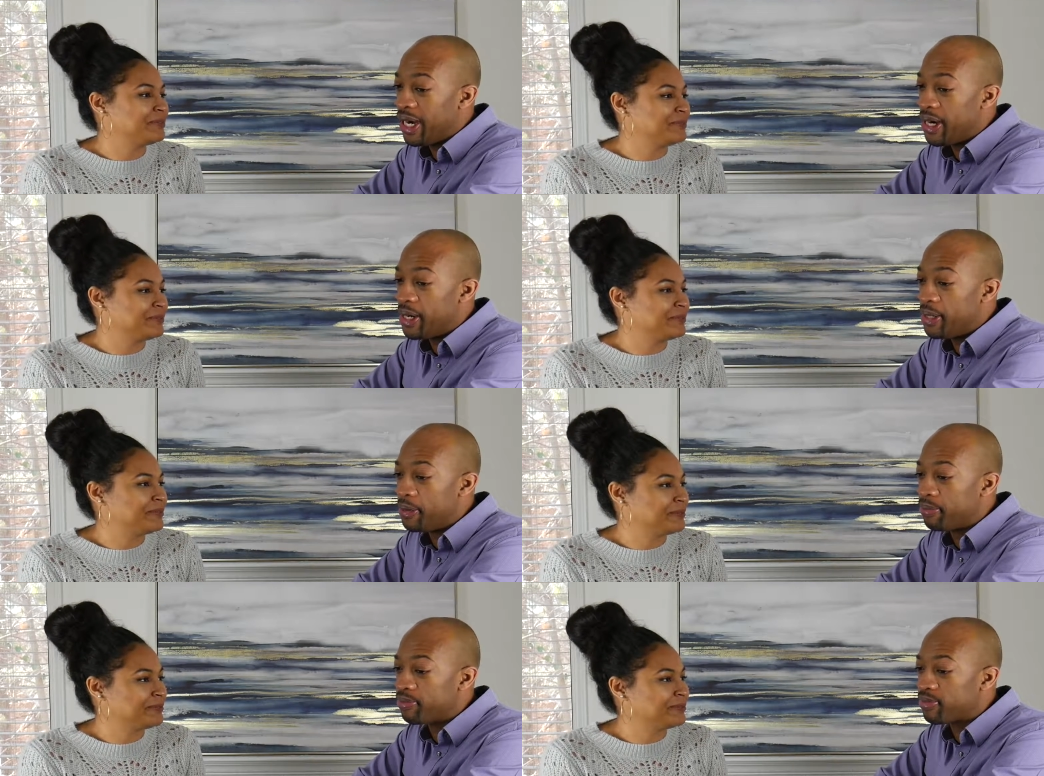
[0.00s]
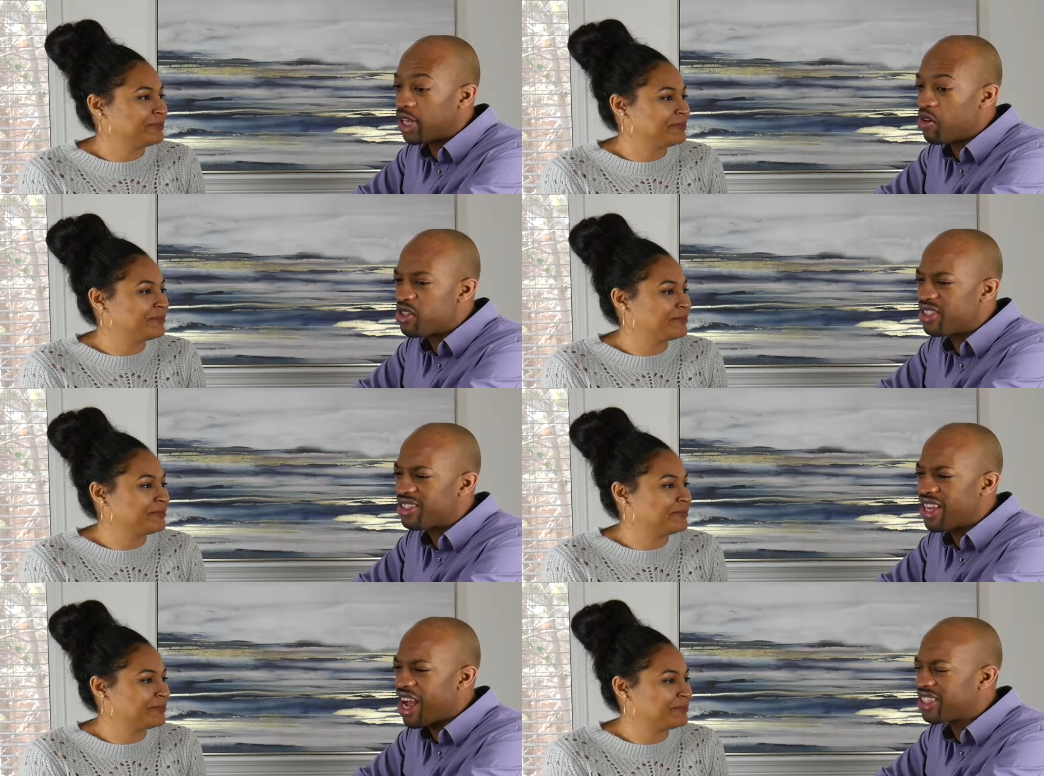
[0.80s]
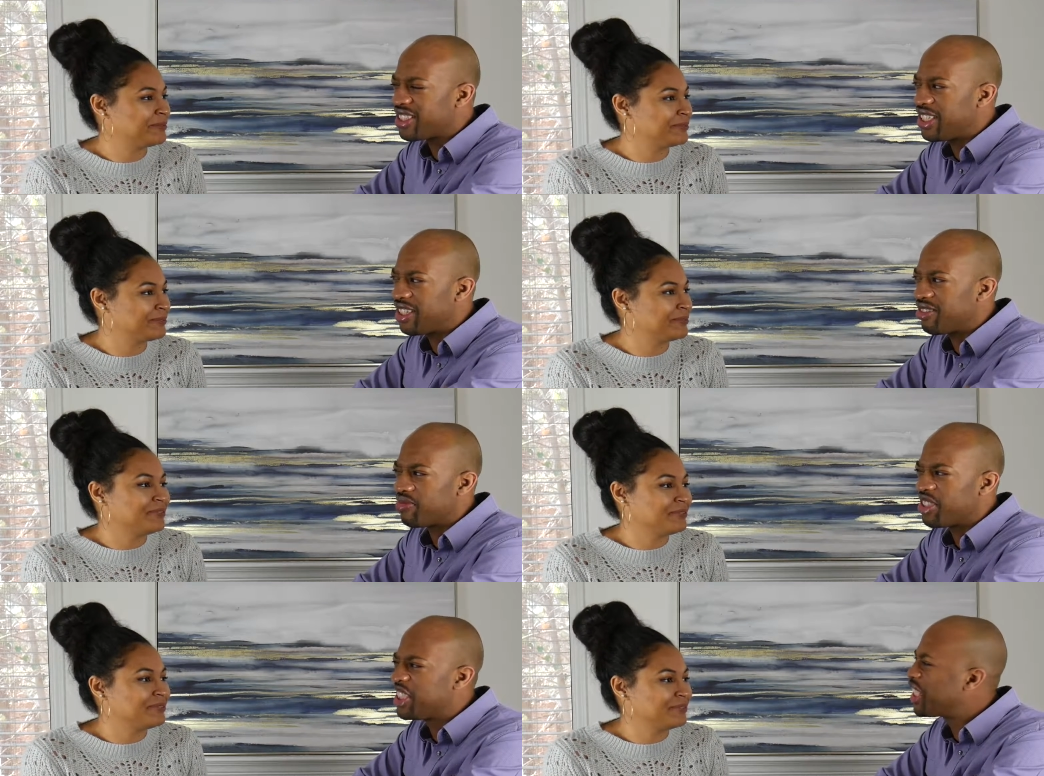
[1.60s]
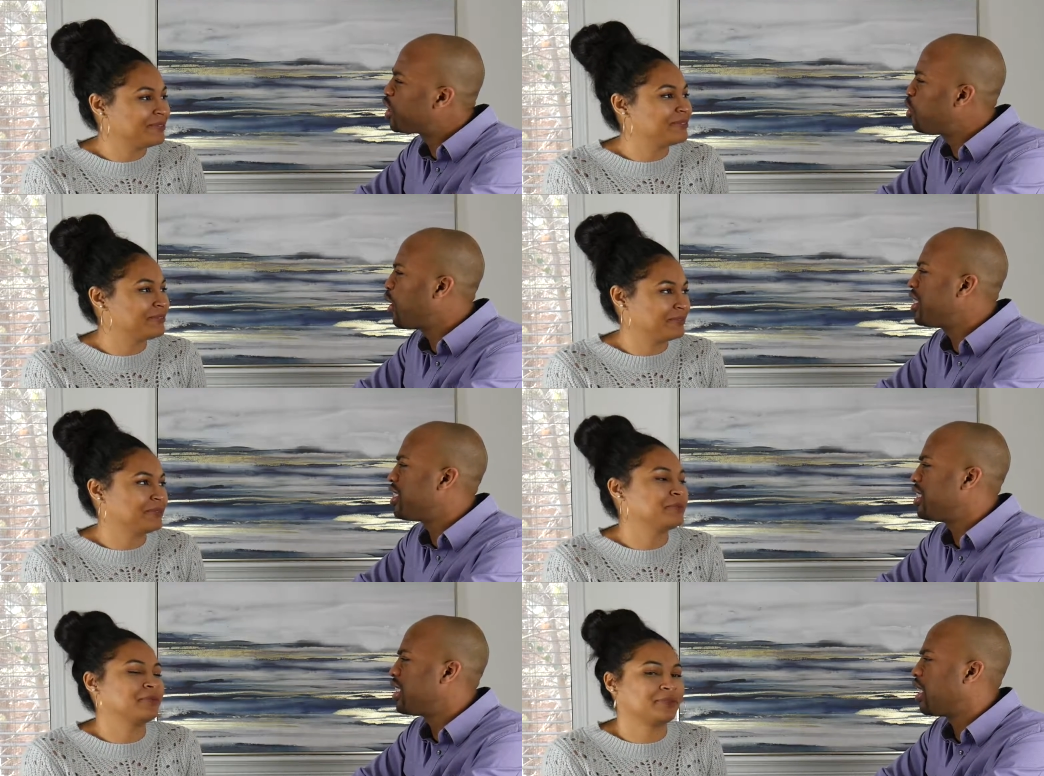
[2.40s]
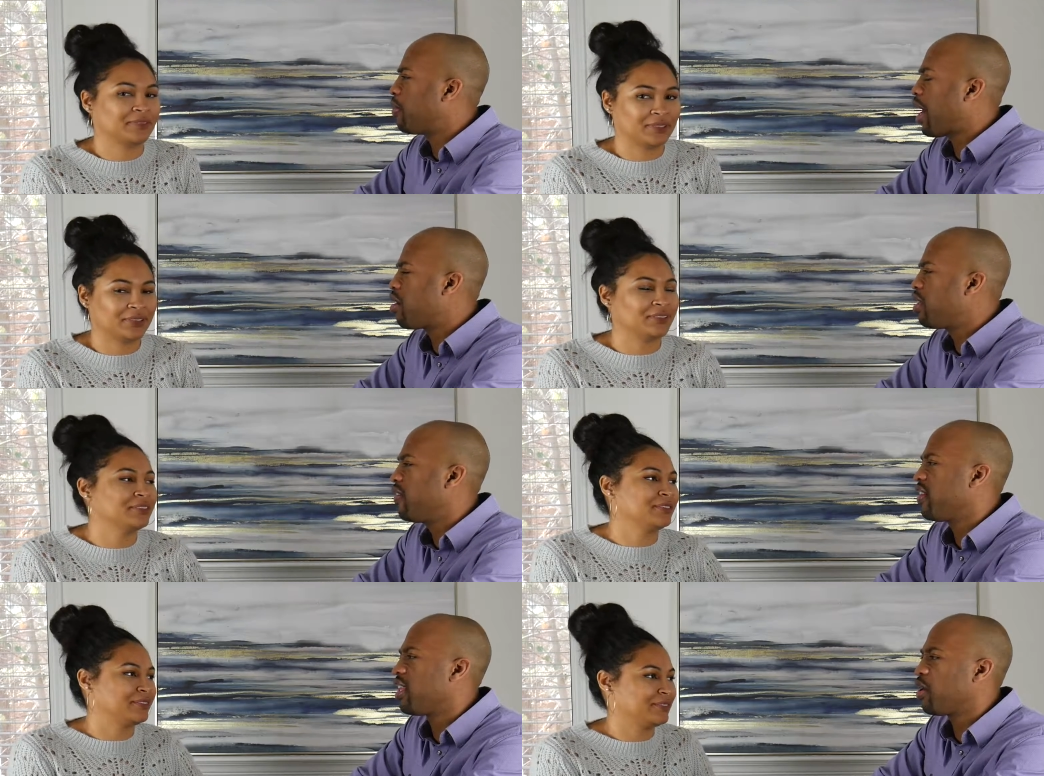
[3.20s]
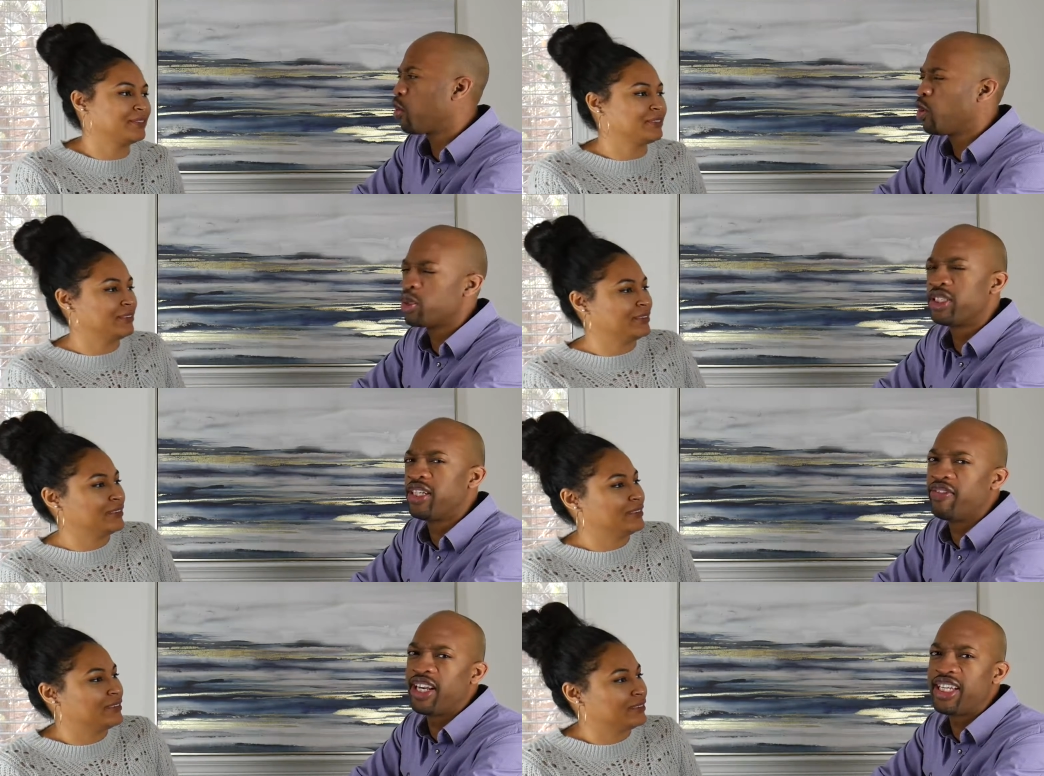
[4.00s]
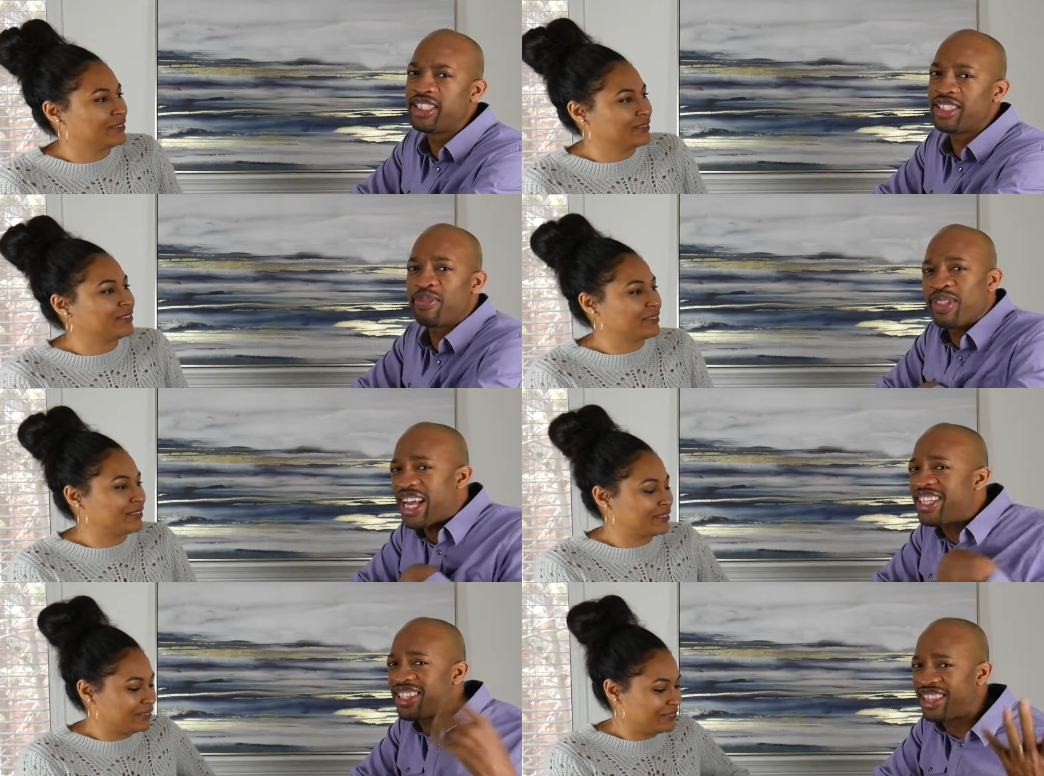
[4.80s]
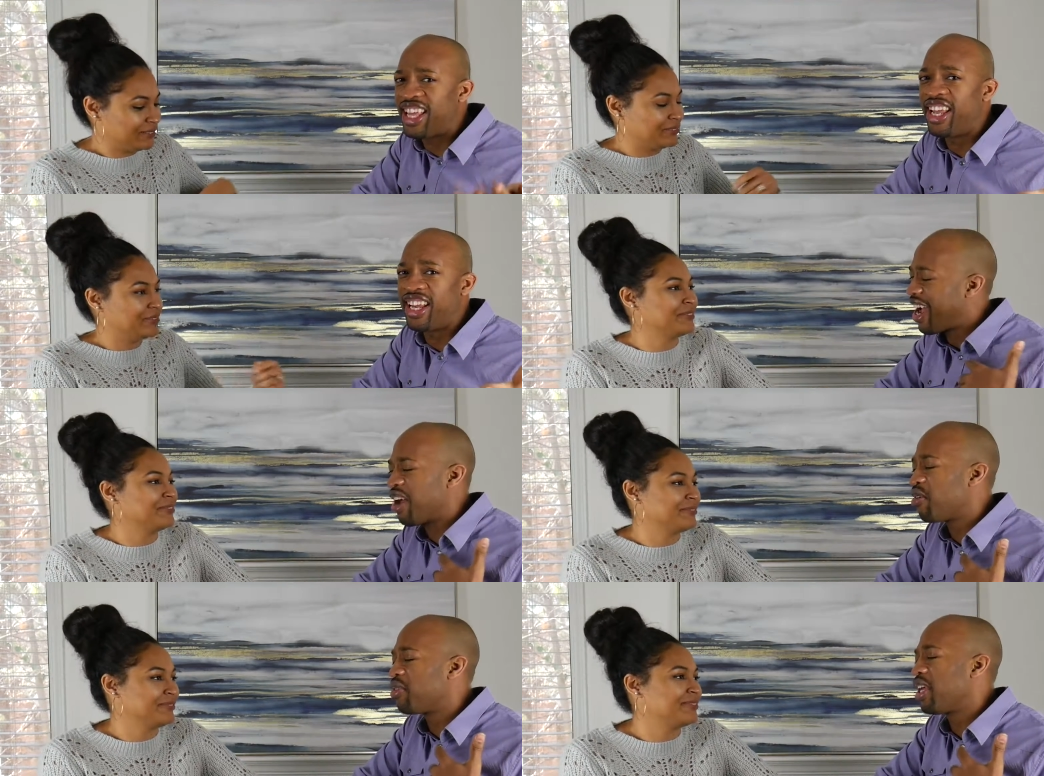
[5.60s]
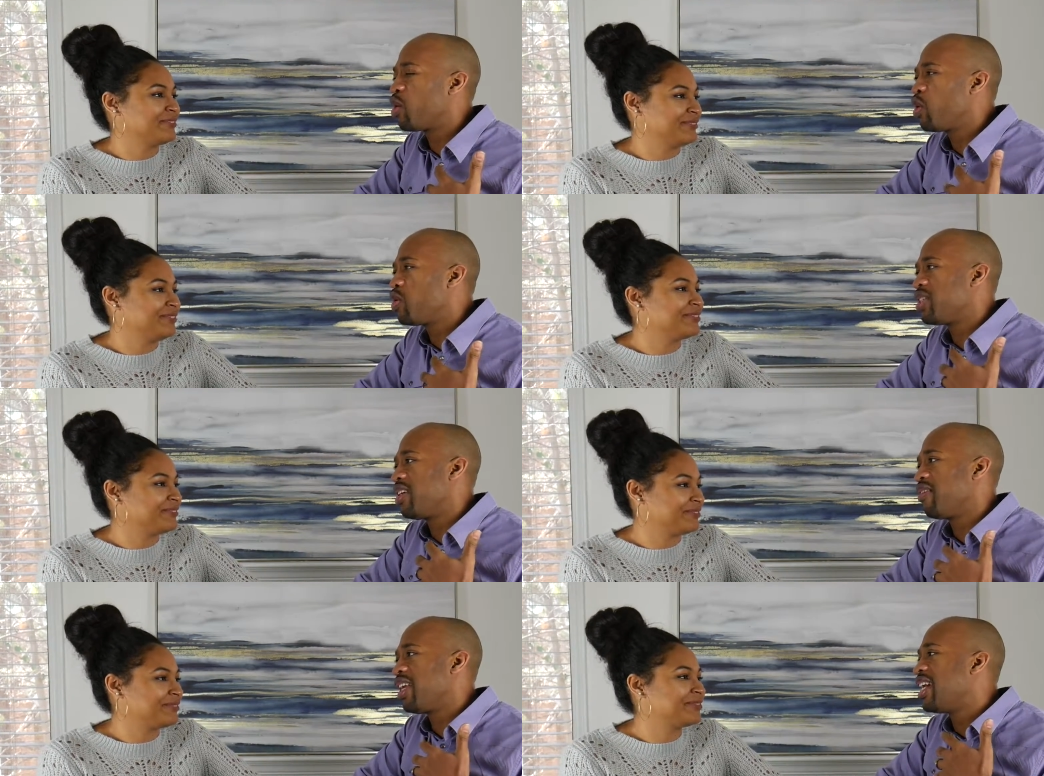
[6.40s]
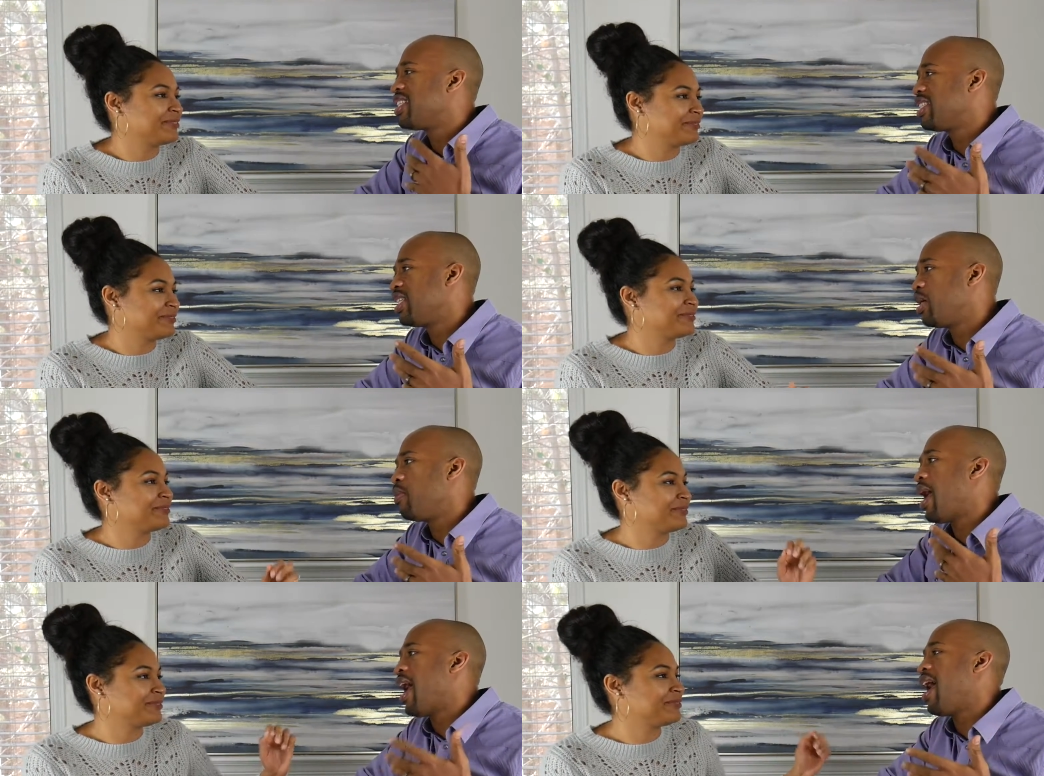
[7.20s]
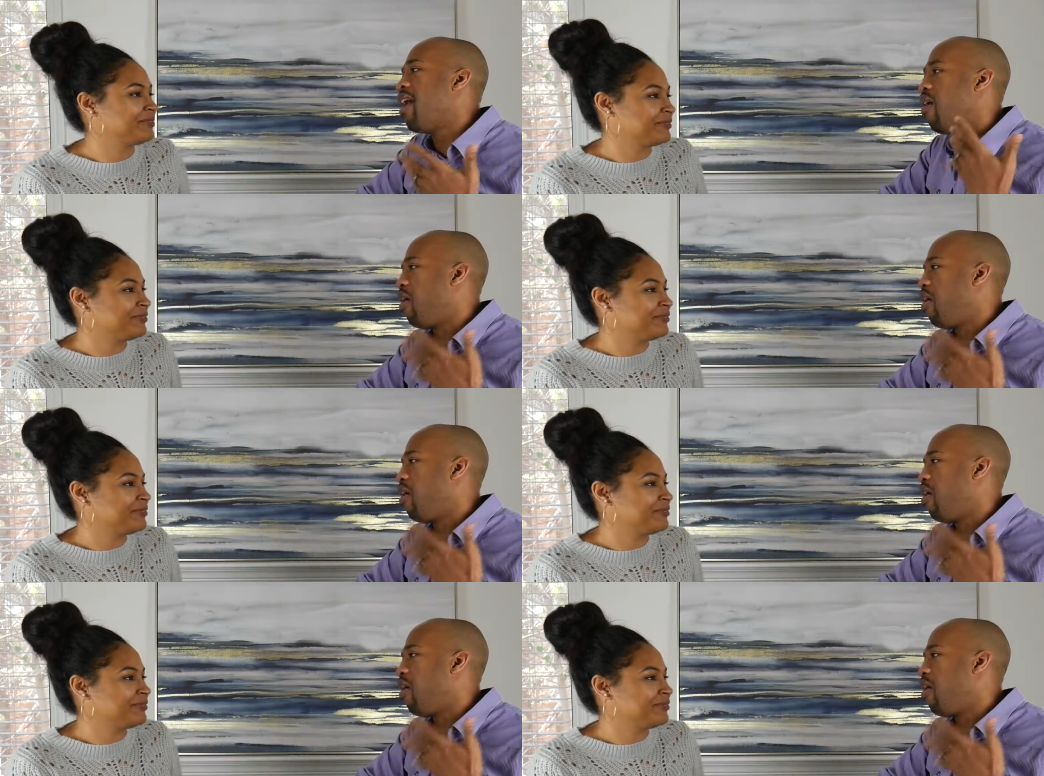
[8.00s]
Speaker 1: Um, it was a toxic situationship. I don't even think we was in a relationship. I mean, that's the thing. I don't think we was in a relationship at